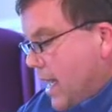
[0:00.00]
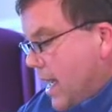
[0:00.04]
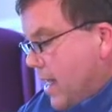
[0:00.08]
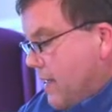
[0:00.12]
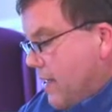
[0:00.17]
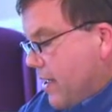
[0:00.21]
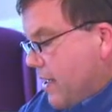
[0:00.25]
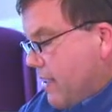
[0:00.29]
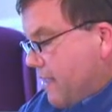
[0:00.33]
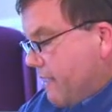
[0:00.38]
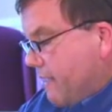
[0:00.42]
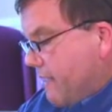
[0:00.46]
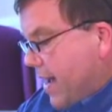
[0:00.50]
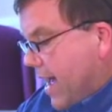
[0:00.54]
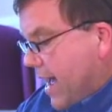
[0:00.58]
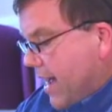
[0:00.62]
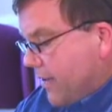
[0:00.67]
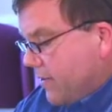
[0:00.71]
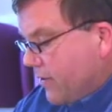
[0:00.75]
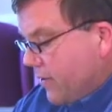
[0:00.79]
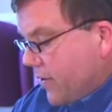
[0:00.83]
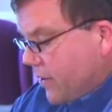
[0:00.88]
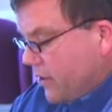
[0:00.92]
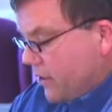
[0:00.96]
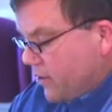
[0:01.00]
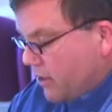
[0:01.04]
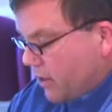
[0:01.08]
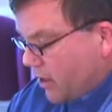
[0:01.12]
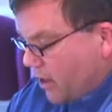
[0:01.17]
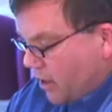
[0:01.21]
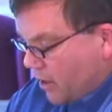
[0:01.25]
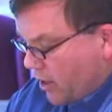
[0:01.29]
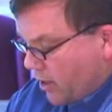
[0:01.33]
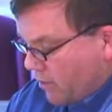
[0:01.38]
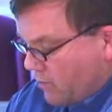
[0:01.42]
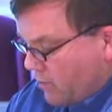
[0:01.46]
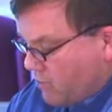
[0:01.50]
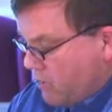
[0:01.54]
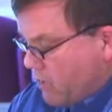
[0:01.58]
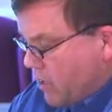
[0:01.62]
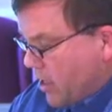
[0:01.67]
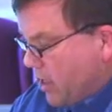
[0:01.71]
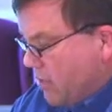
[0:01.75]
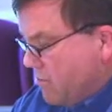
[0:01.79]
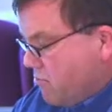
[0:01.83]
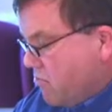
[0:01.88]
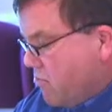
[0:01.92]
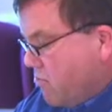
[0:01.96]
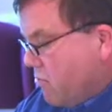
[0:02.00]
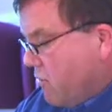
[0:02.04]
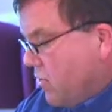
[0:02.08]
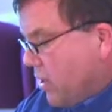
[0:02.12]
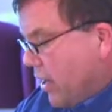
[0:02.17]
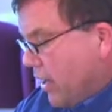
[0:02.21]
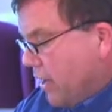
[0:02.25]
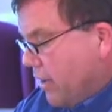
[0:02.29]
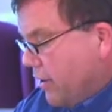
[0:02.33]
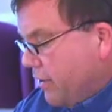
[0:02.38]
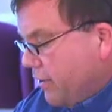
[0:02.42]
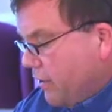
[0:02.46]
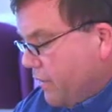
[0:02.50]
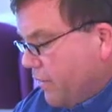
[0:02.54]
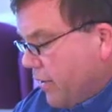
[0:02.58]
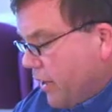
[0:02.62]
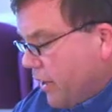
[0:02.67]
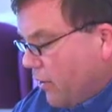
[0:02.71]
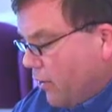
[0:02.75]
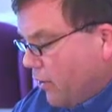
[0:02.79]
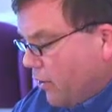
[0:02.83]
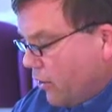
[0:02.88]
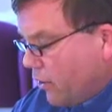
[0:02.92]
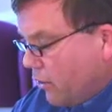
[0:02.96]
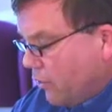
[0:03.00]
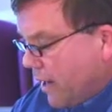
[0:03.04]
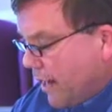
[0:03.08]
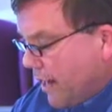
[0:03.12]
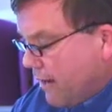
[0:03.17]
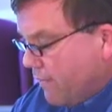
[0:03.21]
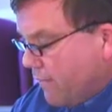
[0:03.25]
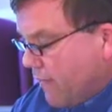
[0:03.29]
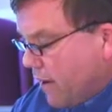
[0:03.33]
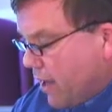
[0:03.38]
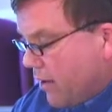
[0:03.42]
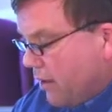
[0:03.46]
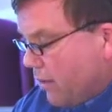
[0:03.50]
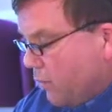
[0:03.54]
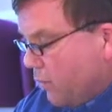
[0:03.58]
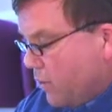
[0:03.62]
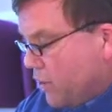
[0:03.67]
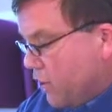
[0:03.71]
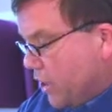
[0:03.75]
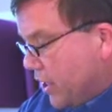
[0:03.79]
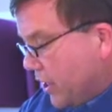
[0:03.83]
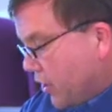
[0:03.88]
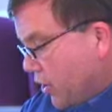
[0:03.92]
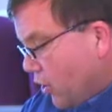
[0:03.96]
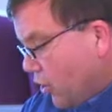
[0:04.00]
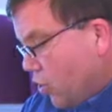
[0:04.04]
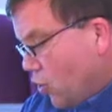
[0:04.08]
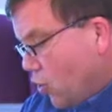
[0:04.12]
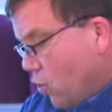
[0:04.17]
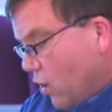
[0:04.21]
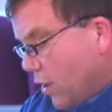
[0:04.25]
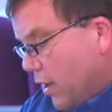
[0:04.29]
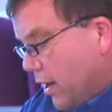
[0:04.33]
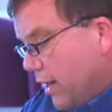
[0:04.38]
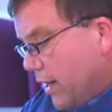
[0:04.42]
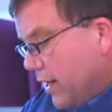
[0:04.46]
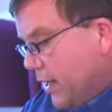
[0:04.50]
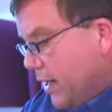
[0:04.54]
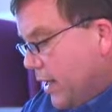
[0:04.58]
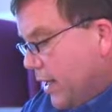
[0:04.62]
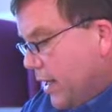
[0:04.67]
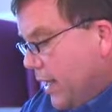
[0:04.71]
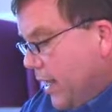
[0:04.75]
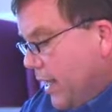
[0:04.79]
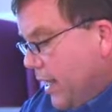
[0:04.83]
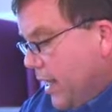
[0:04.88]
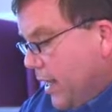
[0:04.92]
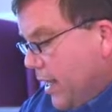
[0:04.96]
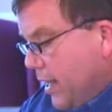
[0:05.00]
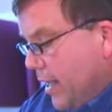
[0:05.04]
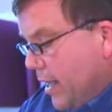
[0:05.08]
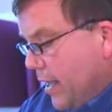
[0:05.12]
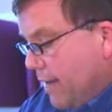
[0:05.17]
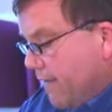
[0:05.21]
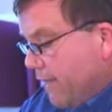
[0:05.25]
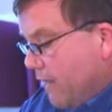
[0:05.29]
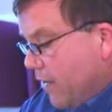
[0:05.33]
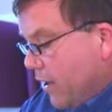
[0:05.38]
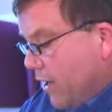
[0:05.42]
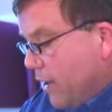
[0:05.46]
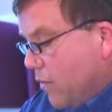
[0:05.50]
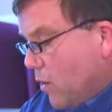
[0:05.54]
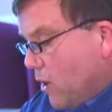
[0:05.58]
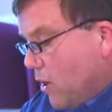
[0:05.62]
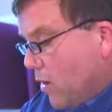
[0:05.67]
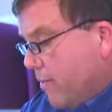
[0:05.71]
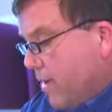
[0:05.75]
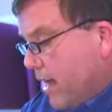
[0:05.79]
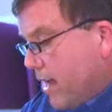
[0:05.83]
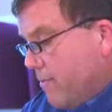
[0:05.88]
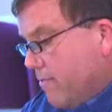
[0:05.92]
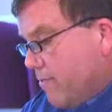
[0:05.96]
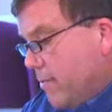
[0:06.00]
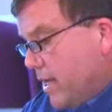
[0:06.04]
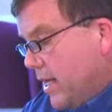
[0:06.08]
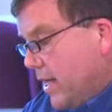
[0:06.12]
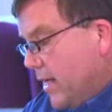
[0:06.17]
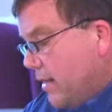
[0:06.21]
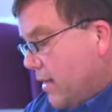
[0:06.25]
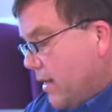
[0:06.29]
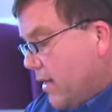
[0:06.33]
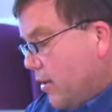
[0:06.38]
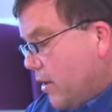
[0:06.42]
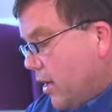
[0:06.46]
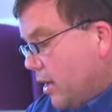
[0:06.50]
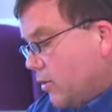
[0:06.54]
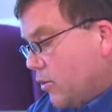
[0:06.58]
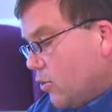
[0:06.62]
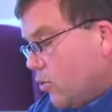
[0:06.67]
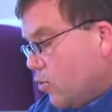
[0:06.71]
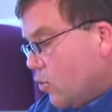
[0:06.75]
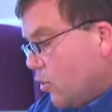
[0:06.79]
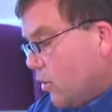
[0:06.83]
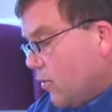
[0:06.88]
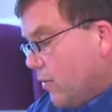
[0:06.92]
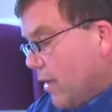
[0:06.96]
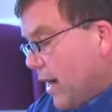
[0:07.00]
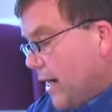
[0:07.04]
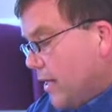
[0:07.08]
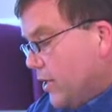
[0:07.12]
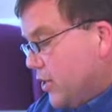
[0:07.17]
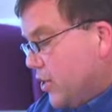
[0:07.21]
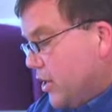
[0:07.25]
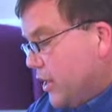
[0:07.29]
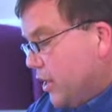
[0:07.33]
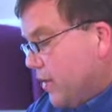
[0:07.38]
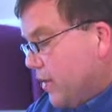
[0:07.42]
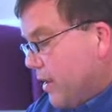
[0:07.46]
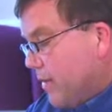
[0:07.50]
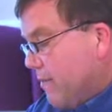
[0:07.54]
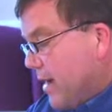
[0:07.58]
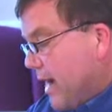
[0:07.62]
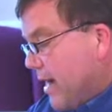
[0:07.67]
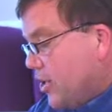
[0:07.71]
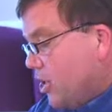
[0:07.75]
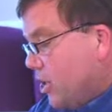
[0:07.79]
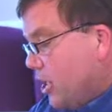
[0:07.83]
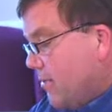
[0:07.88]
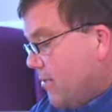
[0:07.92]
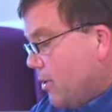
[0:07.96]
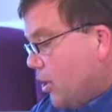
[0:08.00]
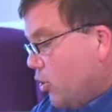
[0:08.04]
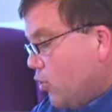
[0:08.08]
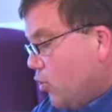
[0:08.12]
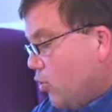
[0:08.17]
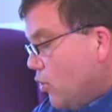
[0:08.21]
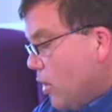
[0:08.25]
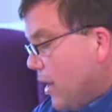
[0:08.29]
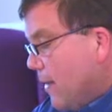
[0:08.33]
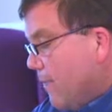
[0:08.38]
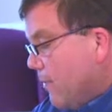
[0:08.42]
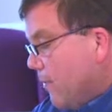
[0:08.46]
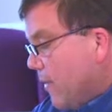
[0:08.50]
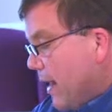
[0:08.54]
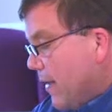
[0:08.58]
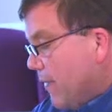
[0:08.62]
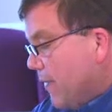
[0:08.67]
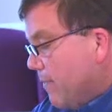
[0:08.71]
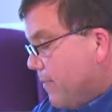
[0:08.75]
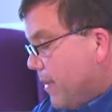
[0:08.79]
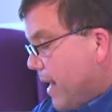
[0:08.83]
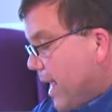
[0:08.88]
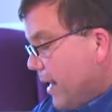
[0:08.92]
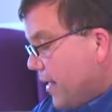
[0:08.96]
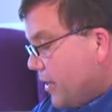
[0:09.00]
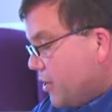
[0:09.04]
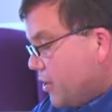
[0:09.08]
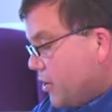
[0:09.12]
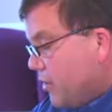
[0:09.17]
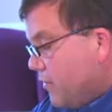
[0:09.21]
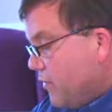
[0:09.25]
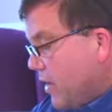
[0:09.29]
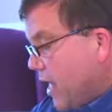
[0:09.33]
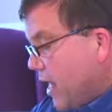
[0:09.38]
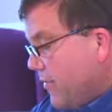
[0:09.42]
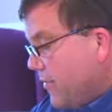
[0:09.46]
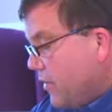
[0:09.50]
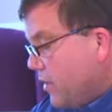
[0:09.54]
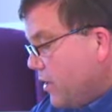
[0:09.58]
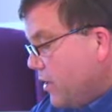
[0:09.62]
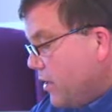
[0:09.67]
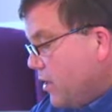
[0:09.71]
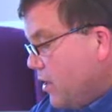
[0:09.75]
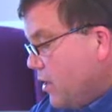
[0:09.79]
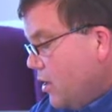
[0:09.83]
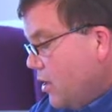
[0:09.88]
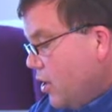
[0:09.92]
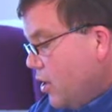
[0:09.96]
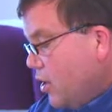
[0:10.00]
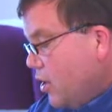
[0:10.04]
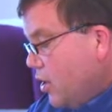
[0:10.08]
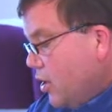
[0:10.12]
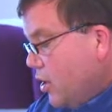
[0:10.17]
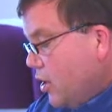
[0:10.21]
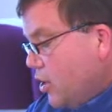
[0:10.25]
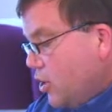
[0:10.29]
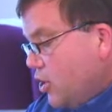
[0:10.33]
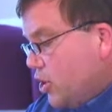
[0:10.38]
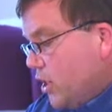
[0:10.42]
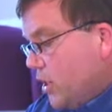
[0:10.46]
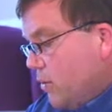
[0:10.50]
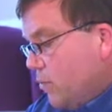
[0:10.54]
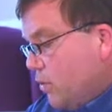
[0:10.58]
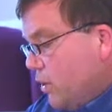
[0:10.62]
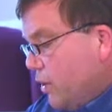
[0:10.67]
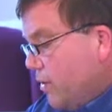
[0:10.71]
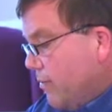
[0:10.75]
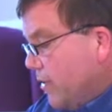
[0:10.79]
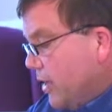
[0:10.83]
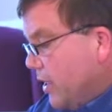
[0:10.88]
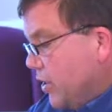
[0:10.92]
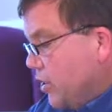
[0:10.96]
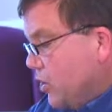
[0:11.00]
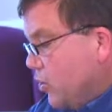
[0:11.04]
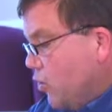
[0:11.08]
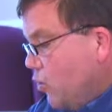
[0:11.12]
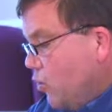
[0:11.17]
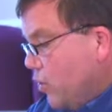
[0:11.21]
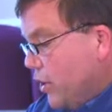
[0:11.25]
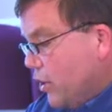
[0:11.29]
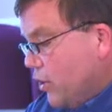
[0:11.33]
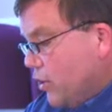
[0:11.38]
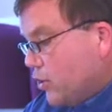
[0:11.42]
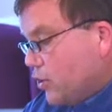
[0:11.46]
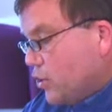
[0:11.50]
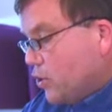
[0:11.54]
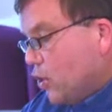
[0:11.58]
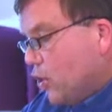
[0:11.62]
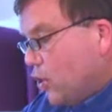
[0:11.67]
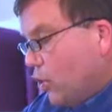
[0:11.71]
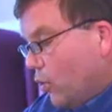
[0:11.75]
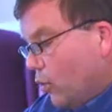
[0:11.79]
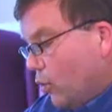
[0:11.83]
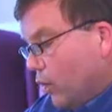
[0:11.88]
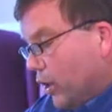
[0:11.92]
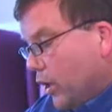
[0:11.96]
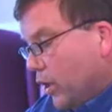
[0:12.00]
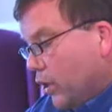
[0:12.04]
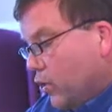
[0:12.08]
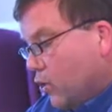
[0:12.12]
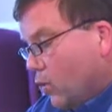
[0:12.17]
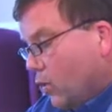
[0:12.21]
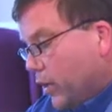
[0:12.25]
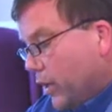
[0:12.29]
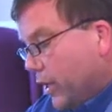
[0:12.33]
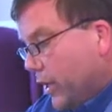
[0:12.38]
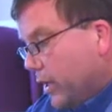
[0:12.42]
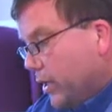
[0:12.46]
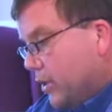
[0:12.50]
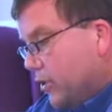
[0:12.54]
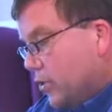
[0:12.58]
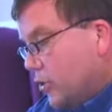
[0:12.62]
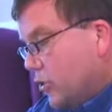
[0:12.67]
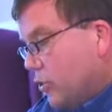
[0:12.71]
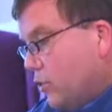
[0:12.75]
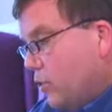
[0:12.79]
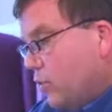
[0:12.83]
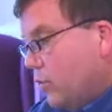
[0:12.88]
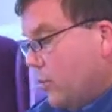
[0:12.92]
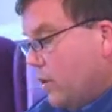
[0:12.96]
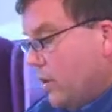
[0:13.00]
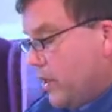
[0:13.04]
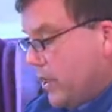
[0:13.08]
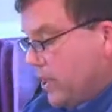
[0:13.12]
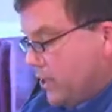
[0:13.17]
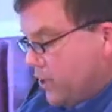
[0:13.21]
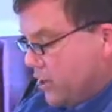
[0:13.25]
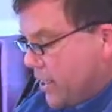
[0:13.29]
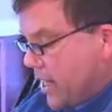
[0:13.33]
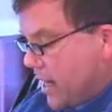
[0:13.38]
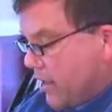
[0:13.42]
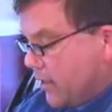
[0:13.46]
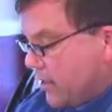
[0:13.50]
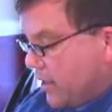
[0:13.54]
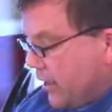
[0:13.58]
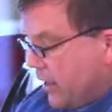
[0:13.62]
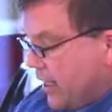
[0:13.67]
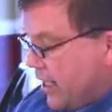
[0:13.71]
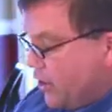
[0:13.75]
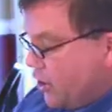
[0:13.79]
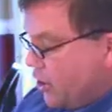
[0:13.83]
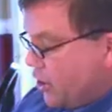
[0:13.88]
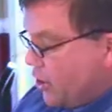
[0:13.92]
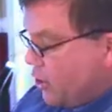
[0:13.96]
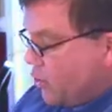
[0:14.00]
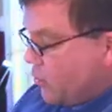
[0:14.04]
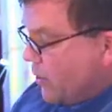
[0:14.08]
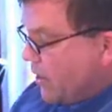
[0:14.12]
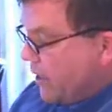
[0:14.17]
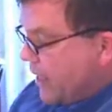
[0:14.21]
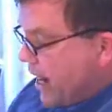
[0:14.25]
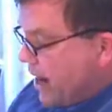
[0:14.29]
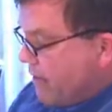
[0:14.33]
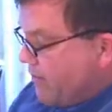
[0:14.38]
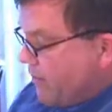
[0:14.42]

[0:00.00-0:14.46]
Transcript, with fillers: And then the fact that uh, that Ahithophel, her grandfather, was in the court. It very well may be that Dr. Jordan writes here that Bathsheba grew up around the palace of David. She would have been two years old, according to his calculations, when